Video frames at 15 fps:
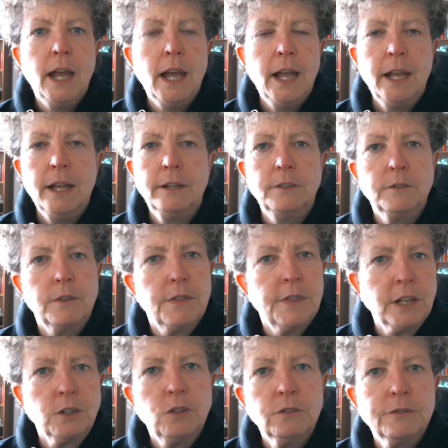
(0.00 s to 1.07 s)
And
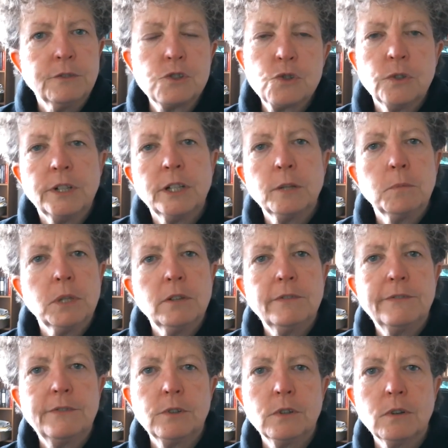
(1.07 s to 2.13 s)
thank you for joining me
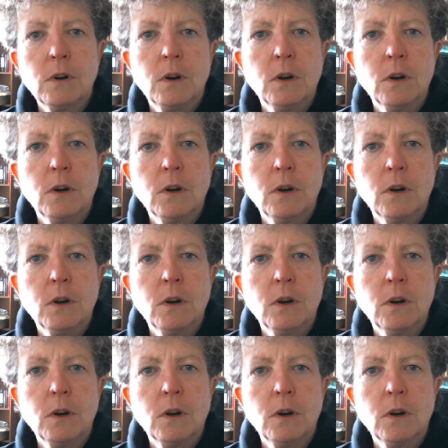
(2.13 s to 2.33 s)
for